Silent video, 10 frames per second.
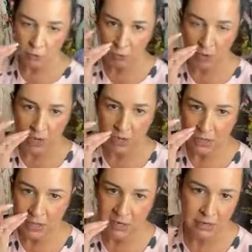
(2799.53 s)
Rees,
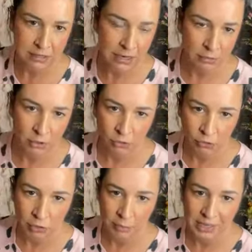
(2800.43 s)
it takes me a
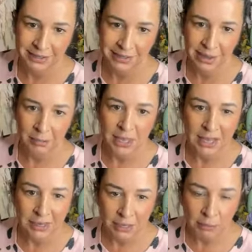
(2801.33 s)
short amount of time.
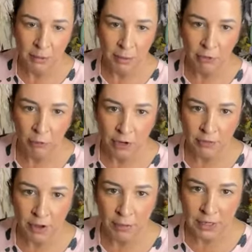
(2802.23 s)
It takes me about
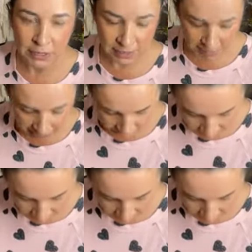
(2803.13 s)
45 minutes to make,